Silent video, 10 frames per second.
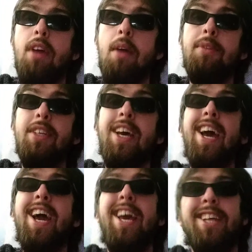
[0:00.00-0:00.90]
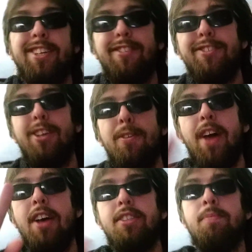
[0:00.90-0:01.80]
He deserves 2,000
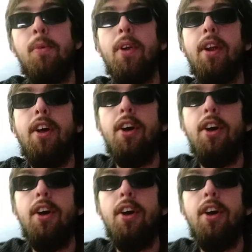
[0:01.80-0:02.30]
more. So if you're